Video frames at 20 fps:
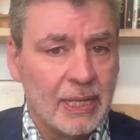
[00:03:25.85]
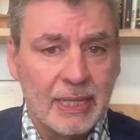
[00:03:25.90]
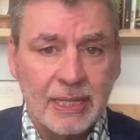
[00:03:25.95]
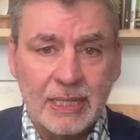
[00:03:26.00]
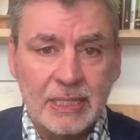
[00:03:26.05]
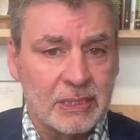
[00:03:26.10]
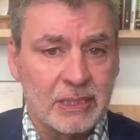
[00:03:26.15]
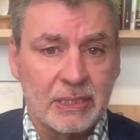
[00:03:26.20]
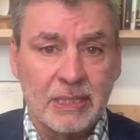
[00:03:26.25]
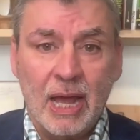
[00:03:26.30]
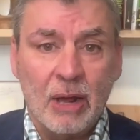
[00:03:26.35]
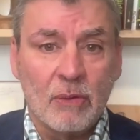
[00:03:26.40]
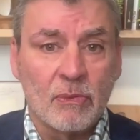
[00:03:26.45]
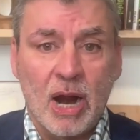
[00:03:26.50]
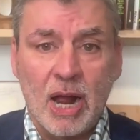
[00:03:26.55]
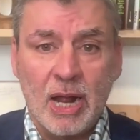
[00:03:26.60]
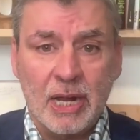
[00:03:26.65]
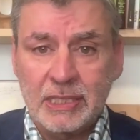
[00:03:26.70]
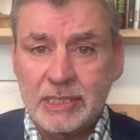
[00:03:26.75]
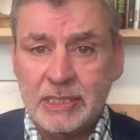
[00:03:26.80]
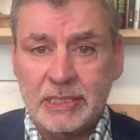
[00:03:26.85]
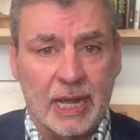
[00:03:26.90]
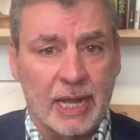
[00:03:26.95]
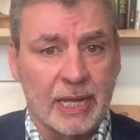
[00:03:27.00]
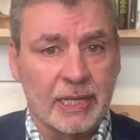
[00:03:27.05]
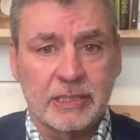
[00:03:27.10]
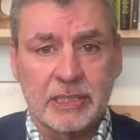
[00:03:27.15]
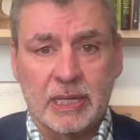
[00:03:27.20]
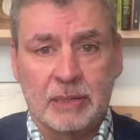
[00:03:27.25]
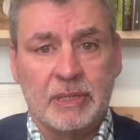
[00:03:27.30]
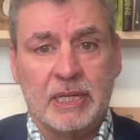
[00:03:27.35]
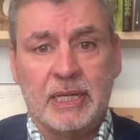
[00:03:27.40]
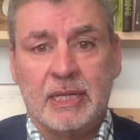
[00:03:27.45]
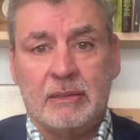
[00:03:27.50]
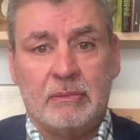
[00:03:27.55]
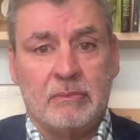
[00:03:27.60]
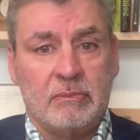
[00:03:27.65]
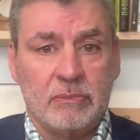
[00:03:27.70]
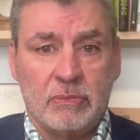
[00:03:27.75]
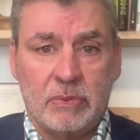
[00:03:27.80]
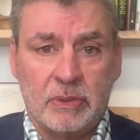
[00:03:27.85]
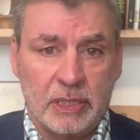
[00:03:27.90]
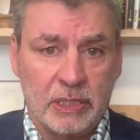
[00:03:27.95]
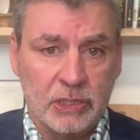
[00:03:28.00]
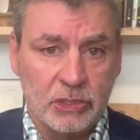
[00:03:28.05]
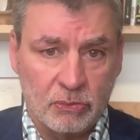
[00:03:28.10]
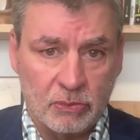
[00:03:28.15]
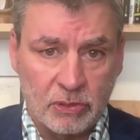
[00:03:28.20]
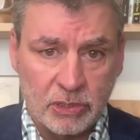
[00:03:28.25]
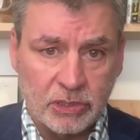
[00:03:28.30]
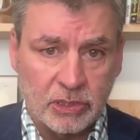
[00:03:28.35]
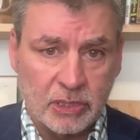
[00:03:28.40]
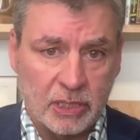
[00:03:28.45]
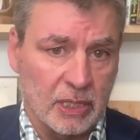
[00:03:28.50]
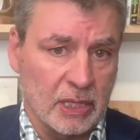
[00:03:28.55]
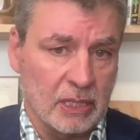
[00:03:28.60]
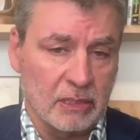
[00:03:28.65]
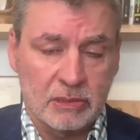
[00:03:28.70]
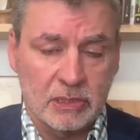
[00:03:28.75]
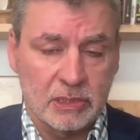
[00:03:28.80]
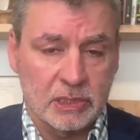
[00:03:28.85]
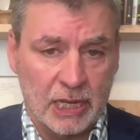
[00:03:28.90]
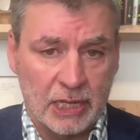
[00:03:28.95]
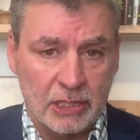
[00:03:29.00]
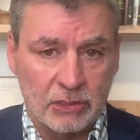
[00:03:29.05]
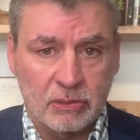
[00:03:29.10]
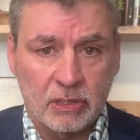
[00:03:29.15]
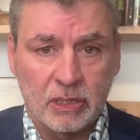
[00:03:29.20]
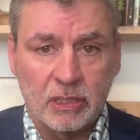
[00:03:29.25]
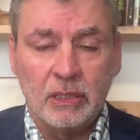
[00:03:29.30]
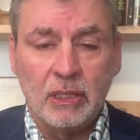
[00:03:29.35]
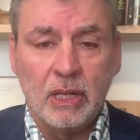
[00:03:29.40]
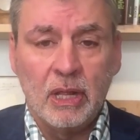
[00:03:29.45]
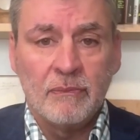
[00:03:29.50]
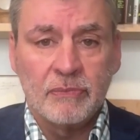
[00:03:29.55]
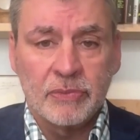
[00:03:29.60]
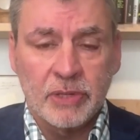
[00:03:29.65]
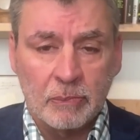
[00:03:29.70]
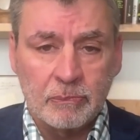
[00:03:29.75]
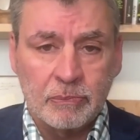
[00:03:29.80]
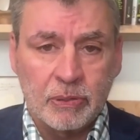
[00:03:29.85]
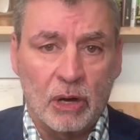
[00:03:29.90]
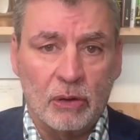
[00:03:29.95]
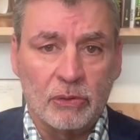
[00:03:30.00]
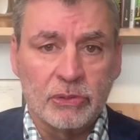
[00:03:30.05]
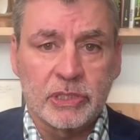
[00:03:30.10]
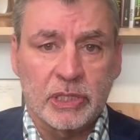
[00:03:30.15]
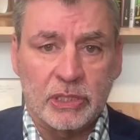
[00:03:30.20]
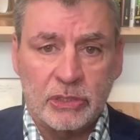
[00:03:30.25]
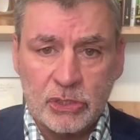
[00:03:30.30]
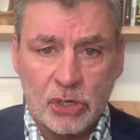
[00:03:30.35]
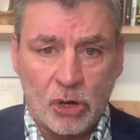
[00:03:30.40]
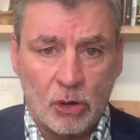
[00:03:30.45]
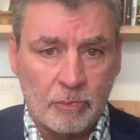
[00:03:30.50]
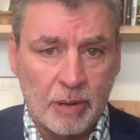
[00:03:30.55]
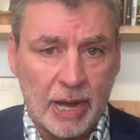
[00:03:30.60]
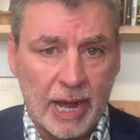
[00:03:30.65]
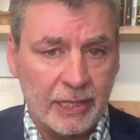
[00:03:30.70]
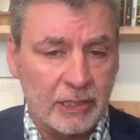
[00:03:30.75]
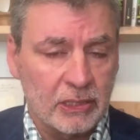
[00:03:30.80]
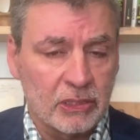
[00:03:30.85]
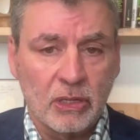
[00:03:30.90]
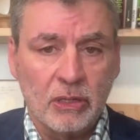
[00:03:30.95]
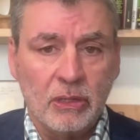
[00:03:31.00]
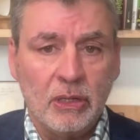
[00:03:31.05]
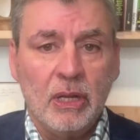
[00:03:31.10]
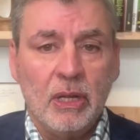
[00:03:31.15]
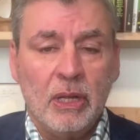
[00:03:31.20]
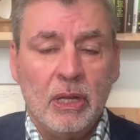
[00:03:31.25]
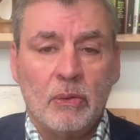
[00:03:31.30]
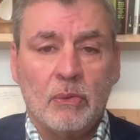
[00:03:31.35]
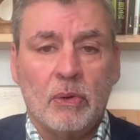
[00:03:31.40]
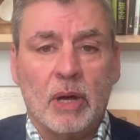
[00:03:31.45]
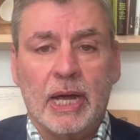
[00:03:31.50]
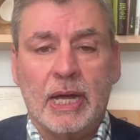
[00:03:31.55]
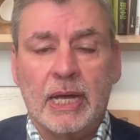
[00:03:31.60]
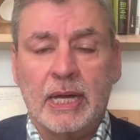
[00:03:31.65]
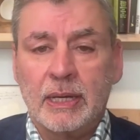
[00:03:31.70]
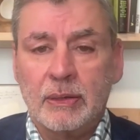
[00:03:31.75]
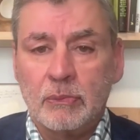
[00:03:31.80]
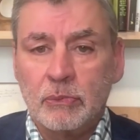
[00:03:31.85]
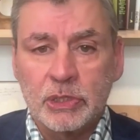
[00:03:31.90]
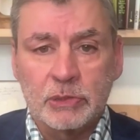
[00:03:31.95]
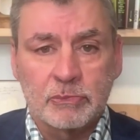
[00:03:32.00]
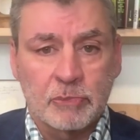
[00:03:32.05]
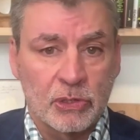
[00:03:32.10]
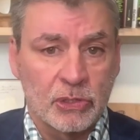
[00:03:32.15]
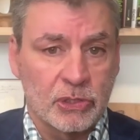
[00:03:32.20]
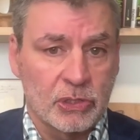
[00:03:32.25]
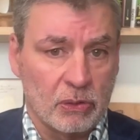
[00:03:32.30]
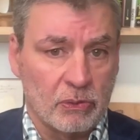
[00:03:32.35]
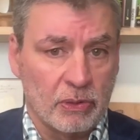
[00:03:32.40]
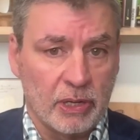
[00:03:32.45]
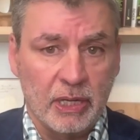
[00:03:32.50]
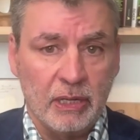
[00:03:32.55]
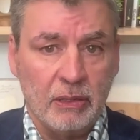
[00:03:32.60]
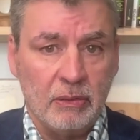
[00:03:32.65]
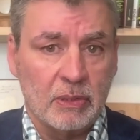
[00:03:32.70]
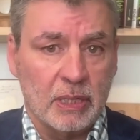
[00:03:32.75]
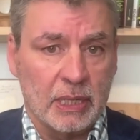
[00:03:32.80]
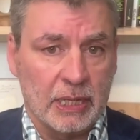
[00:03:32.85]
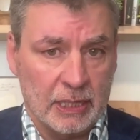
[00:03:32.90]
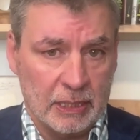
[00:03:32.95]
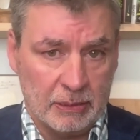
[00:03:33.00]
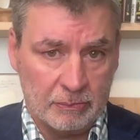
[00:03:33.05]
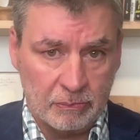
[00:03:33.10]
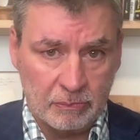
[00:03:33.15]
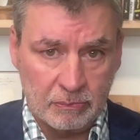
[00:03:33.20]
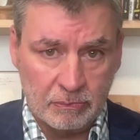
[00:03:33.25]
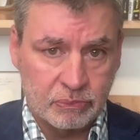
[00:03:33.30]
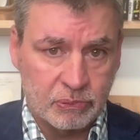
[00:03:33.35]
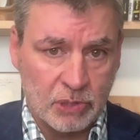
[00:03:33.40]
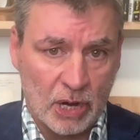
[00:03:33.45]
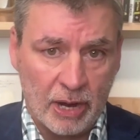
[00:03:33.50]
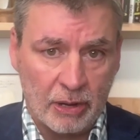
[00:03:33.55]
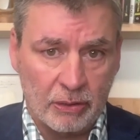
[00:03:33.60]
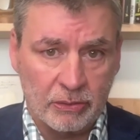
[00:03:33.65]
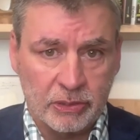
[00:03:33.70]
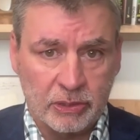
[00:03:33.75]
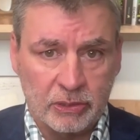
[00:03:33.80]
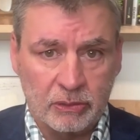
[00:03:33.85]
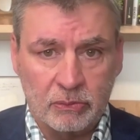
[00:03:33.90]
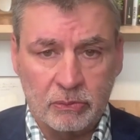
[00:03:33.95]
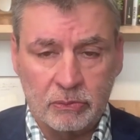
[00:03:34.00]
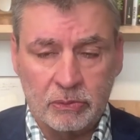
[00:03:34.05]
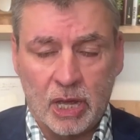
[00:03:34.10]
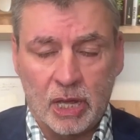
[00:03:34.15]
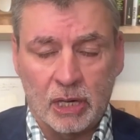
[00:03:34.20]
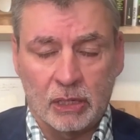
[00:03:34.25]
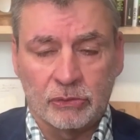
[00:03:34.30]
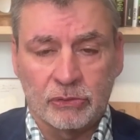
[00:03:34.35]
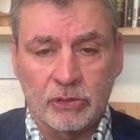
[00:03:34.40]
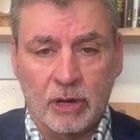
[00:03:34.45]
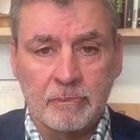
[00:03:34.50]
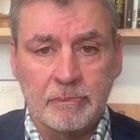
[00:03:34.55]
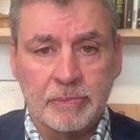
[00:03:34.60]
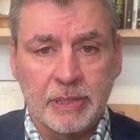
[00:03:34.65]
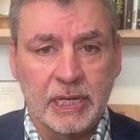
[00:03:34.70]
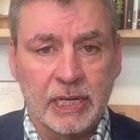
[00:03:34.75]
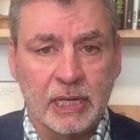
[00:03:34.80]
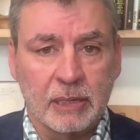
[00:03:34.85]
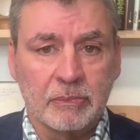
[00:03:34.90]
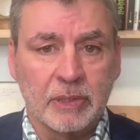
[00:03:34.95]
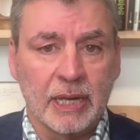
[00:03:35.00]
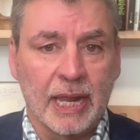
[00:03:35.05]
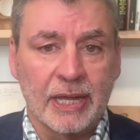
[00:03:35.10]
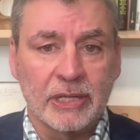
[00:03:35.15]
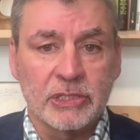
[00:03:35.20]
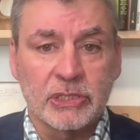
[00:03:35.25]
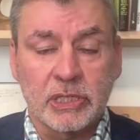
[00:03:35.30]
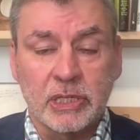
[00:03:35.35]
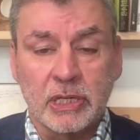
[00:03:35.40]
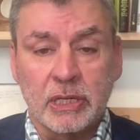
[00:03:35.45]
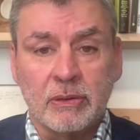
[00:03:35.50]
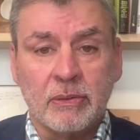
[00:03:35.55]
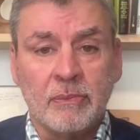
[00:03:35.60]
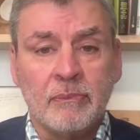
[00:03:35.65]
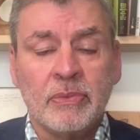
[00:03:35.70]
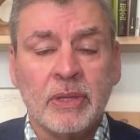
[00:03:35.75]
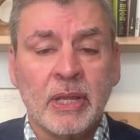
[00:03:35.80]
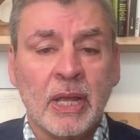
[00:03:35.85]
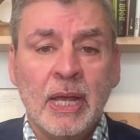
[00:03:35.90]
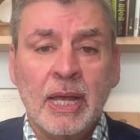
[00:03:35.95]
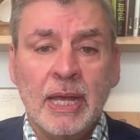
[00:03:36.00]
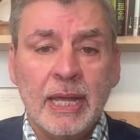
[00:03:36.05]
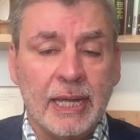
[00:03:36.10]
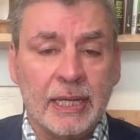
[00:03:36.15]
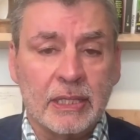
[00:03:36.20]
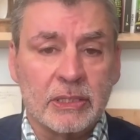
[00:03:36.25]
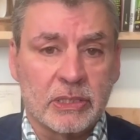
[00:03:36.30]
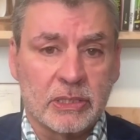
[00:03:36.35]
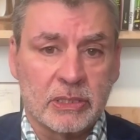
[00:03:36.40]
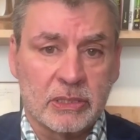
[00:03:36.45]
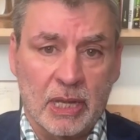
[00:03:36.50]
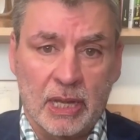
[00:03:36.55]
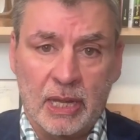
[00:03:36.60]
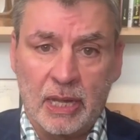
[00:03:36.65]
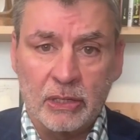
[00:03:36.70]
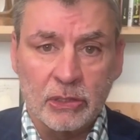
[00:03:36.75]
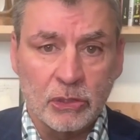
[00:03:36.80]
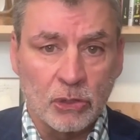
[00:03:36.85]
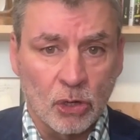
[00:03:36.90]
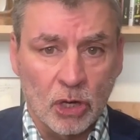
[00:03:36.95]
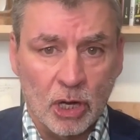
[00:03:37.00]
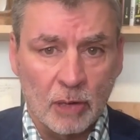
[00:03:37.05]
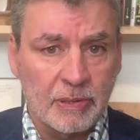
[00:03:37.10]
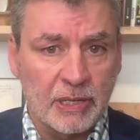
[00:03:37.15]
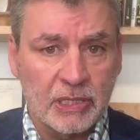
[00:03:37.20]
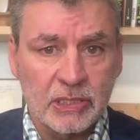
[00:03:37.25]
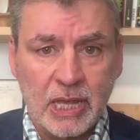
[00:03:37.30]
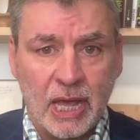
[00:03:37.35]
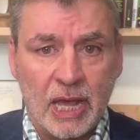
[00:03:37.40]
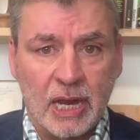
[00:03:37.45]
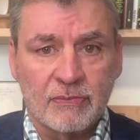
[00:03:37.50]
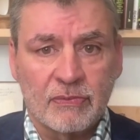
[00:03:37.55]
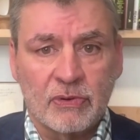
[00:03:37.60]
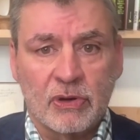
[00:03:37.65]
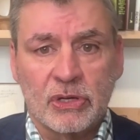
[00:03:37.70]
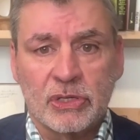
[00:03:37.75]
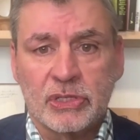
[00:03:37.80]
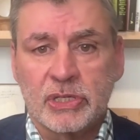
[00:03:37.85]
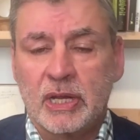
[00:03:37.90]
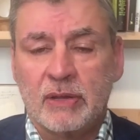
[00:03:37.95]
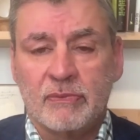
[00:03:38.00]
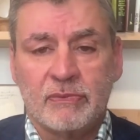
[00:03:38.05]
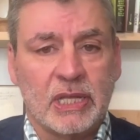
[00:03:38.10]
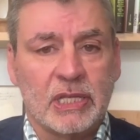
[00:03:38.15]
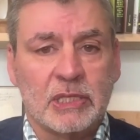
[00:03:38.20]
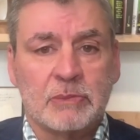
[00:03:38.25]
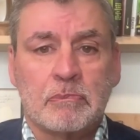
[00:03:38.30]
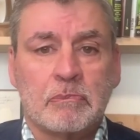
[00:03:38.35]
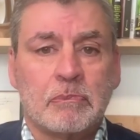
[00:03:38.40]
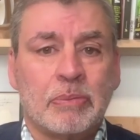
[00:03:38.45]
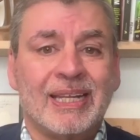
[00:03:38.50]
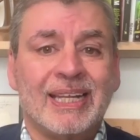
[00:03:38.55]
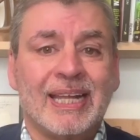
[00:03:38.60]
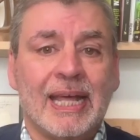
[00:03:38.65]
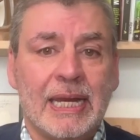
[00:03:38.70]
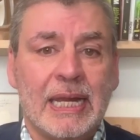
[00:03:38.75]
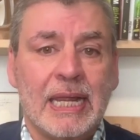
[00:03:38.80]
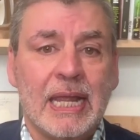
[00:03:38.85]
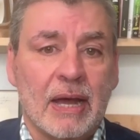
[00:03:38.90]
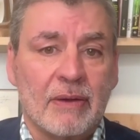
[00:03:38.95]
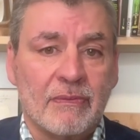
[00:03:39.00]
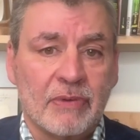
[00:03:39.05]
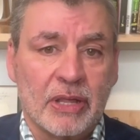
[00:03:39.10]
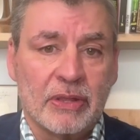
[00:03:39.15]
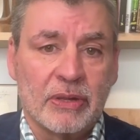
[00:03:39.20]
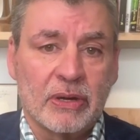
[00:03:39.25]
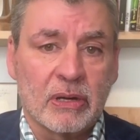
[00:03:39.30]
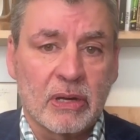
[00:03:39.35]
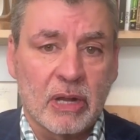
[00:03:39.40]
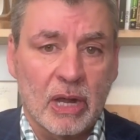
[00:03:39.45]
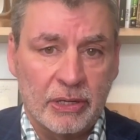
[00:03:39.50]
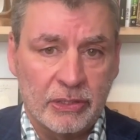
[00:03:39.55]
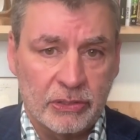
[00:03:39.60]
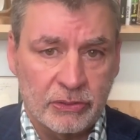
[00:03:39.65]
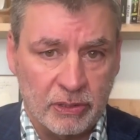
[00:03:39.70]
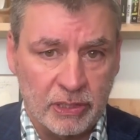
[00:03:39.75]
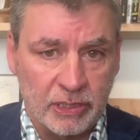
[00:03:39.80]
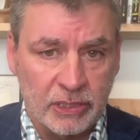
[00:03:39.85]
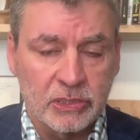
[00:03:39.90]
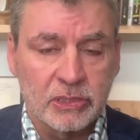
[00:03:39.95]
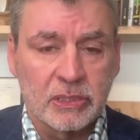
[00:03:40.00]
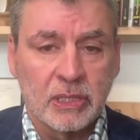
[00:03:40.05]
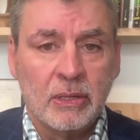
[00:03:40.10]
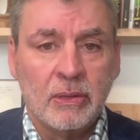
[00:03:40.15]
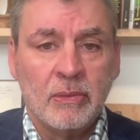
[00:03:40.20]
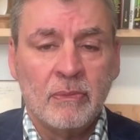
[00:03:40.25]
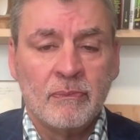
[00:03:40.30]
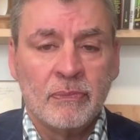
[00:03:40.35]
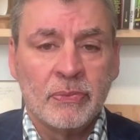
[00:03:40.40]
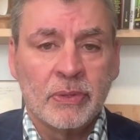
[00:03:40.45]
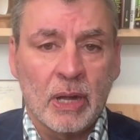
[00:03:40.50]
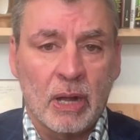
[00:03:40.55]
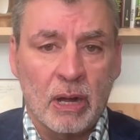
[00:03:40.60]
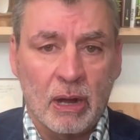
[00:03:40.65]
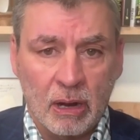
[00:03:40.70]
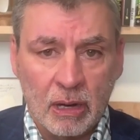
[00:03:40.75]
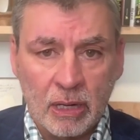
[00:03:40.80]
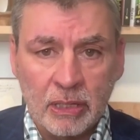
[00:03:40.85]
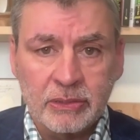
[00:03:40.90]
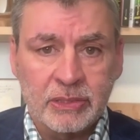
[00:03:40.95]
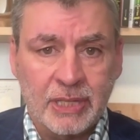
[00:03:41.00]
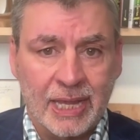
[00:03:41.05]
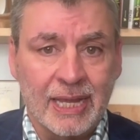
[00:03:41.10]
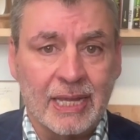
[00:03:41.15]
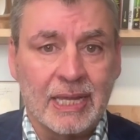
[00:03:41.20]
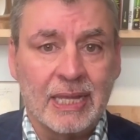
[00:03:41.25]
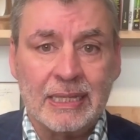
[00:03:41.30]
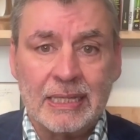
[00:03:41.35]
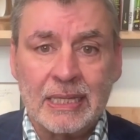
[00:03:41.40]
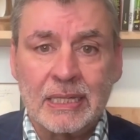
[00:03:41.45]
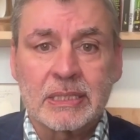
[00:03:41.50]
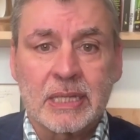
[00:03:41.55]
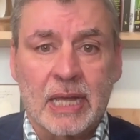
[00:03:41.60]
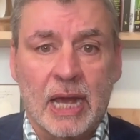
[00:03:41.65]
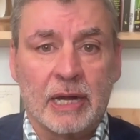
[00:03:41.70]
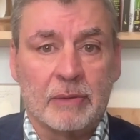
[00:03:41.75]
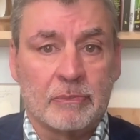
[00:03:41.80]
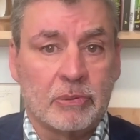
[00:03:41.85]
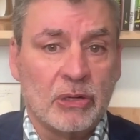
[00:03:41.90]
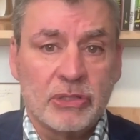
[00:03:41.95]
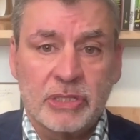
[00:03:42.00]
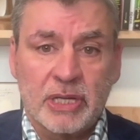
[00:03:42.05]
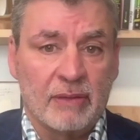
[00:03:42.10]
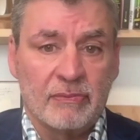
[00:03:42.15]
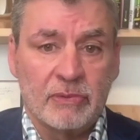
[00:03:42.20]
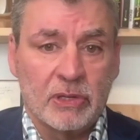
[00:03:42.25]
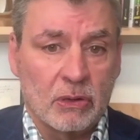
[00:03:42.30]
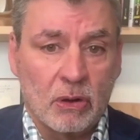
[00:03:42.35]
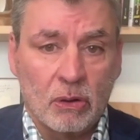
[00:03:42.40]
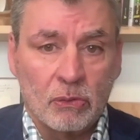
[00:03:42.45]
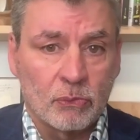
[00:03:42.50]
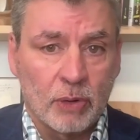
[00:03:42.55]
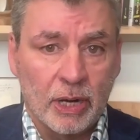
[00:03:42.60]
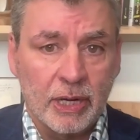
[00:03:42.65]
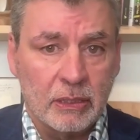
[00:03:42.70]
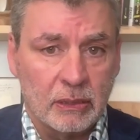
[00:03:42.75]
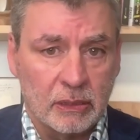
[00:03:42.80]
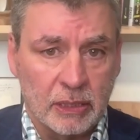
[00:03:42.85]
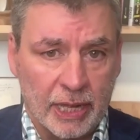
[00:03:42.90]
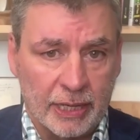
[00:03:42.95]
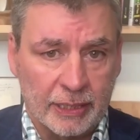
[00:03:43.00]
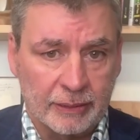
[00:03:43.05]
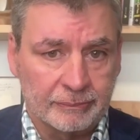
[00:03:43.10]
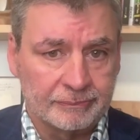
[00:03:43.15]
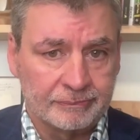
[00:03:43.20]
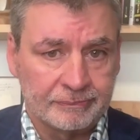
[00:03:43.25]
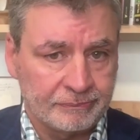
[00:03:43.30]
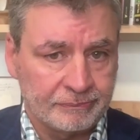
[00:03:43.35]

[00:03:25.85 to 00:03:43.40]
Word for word: This is not rocket science. I mean, this was the central approach that Joe Biden uh, was pursuing uh, prior to Donald Trump beating him last year. It's uh, Europe has got a version of this. Plenty of other countries are taking this kind of approach. They have their own wrinkle on it.